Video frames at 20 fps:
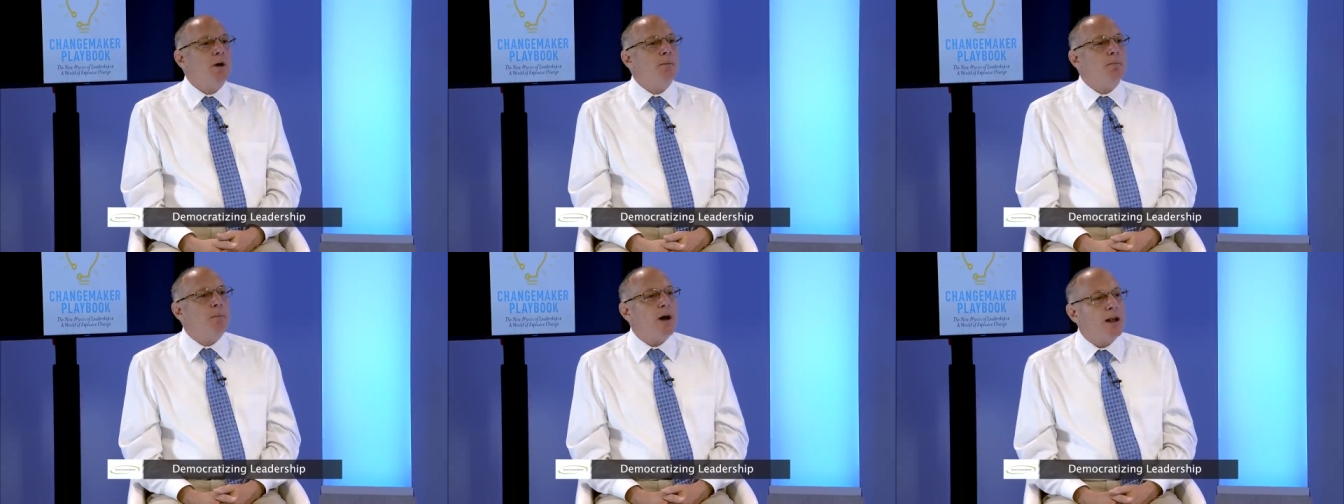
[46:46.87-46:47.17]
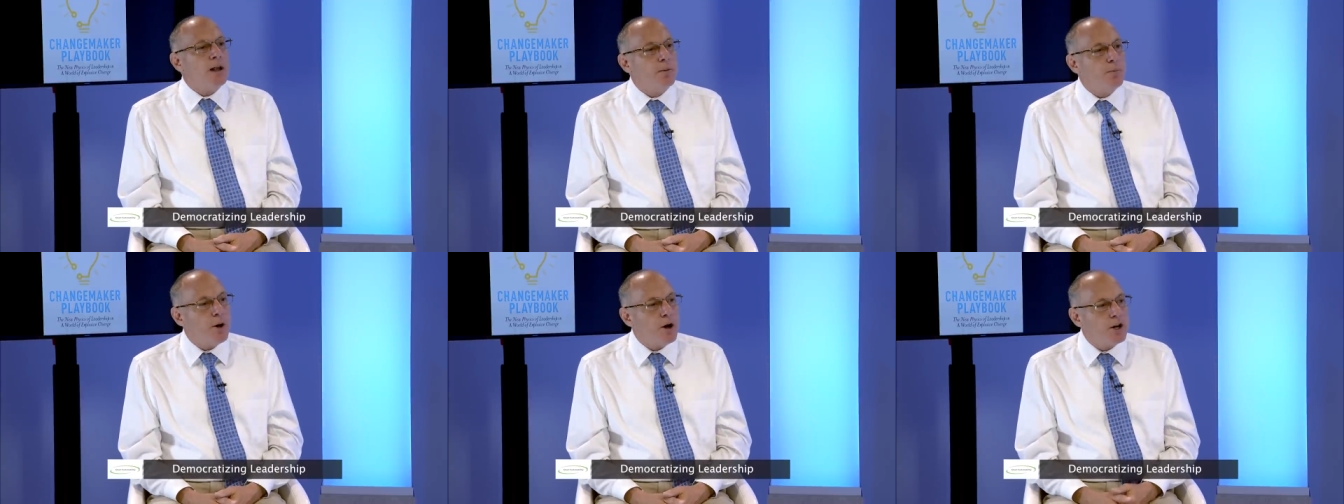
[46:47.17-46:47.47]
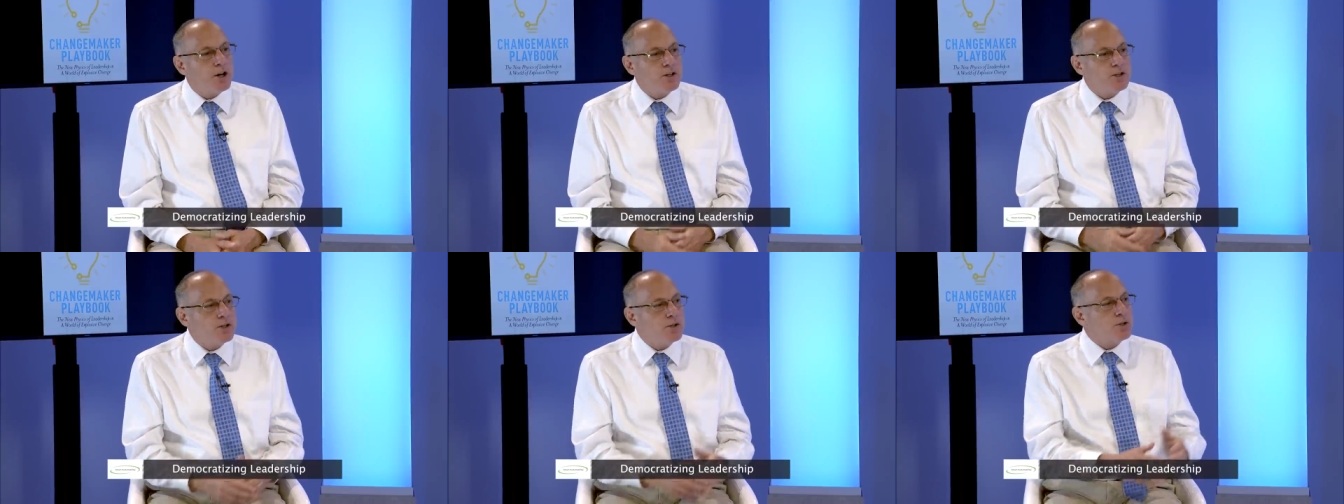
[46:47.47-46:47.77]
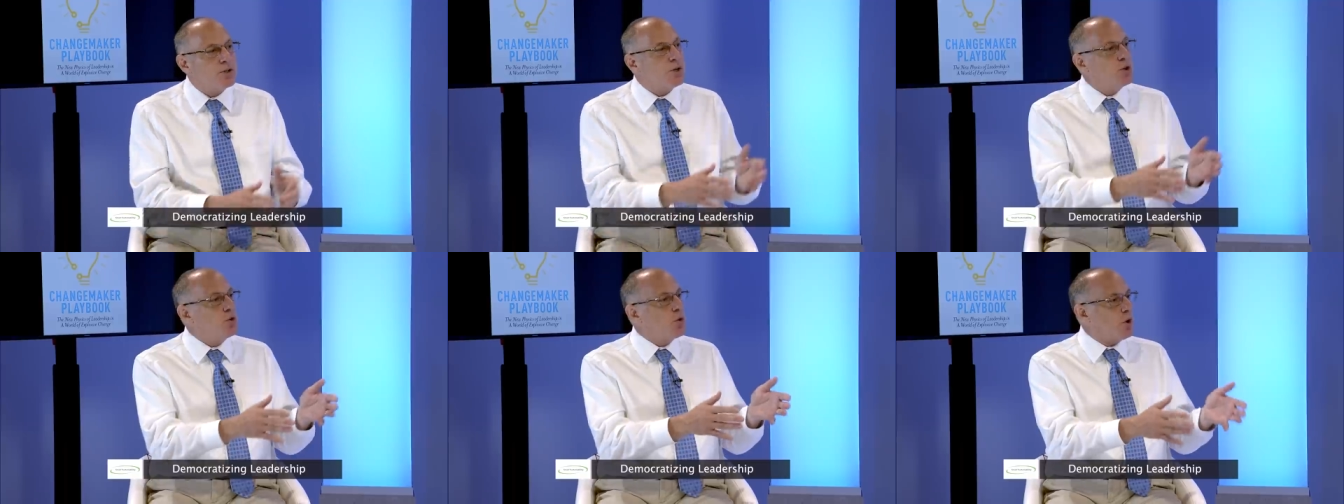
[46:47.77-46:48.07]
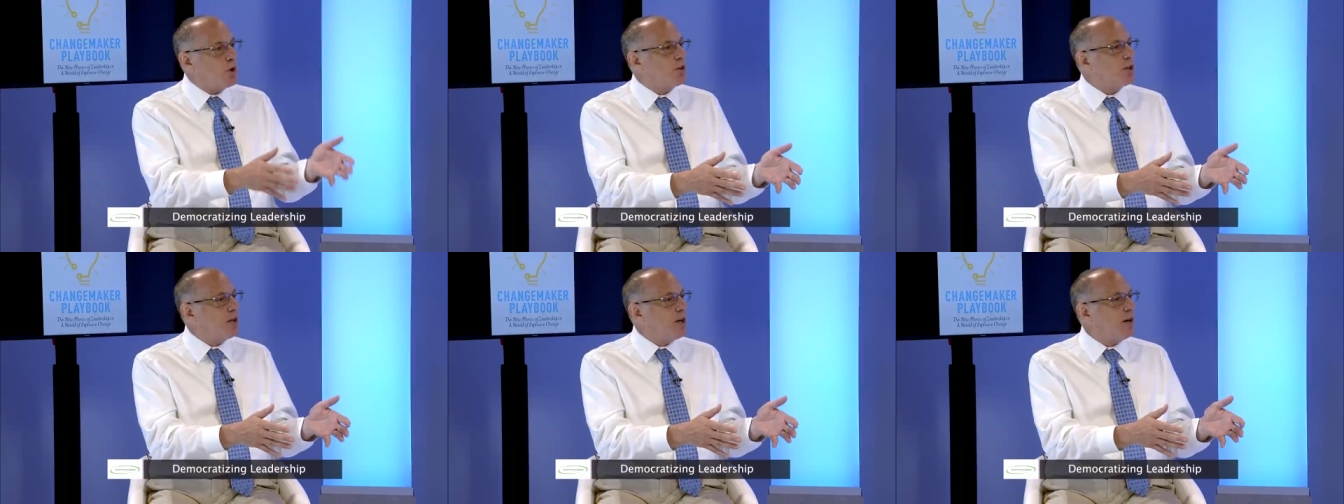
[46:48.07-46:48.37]
Molly Barker is a
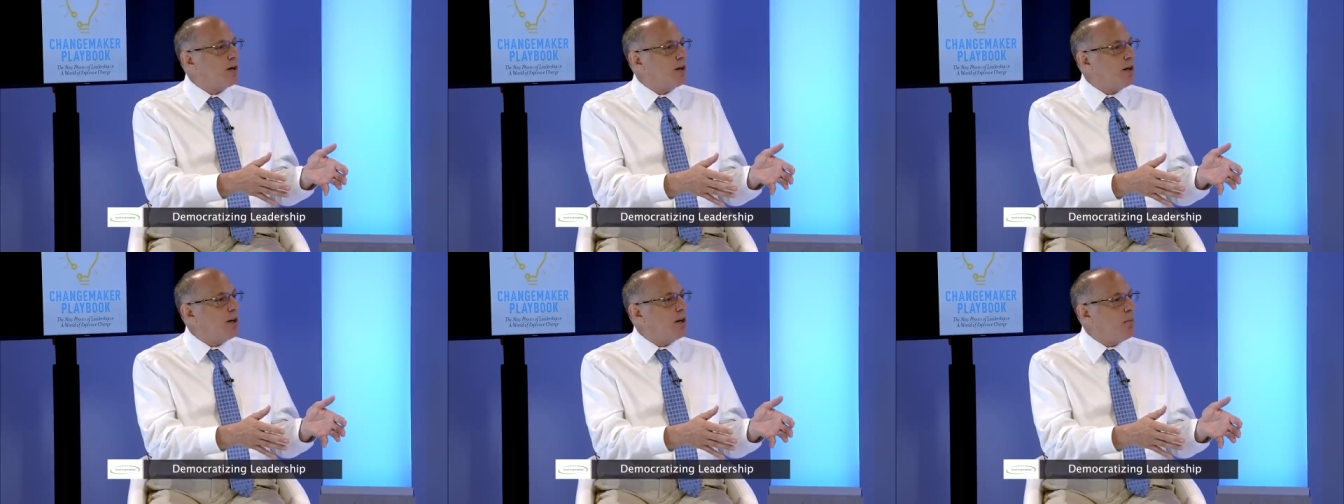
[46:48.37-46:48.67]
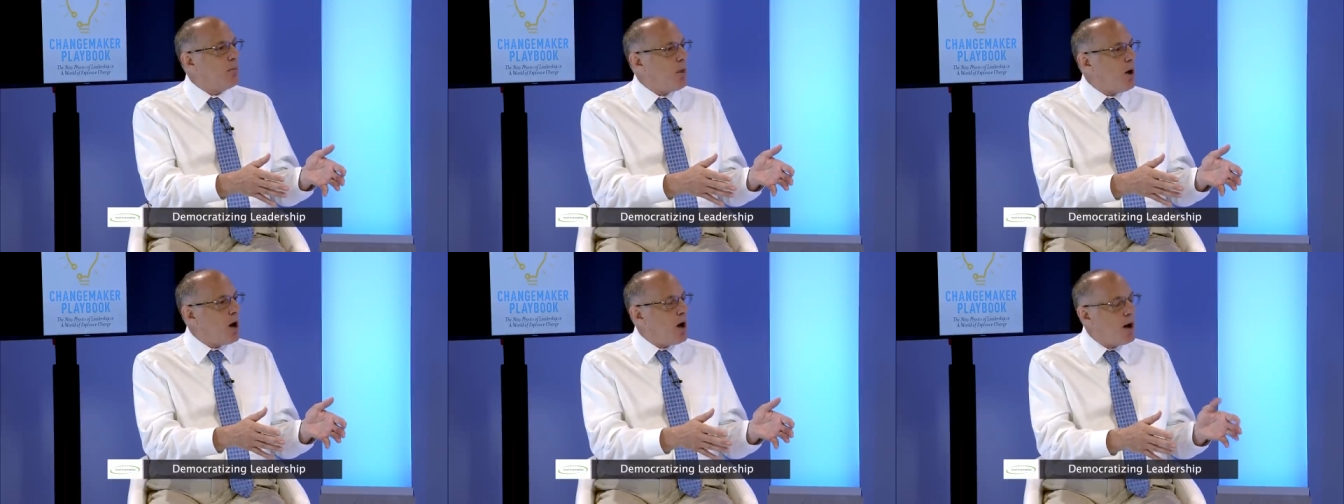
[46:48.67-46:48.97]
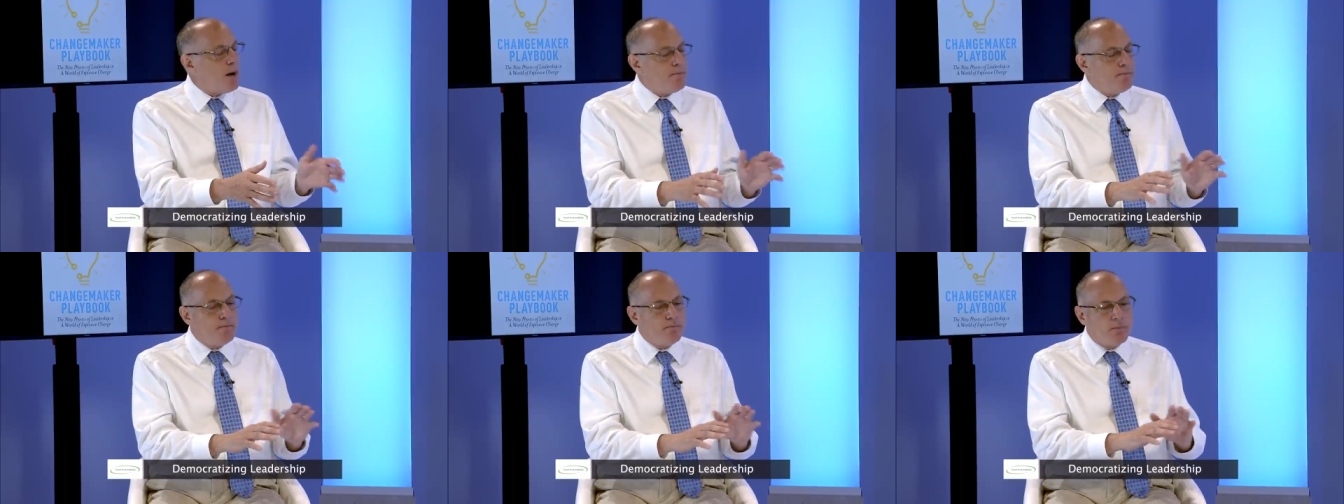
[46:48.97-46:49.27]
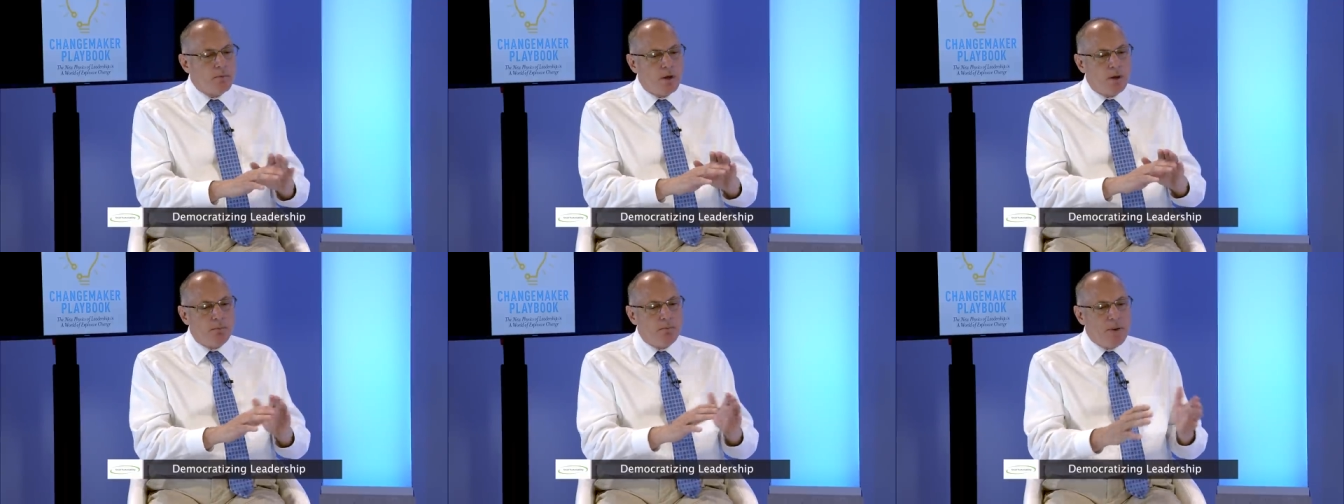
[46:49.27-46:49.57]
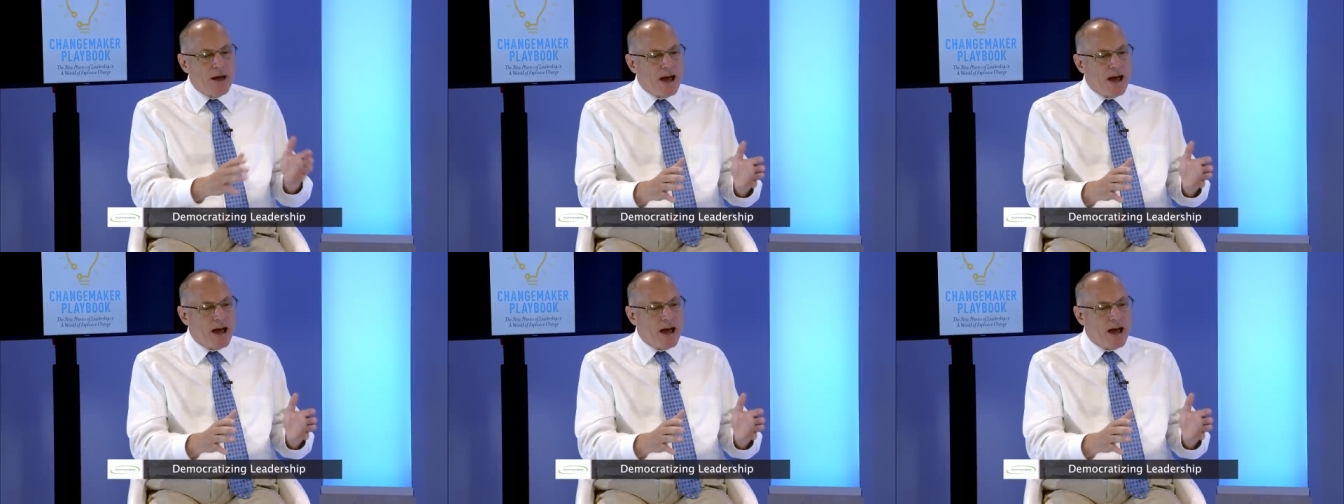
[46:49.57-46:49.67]
North Carolina mom mm -hmm.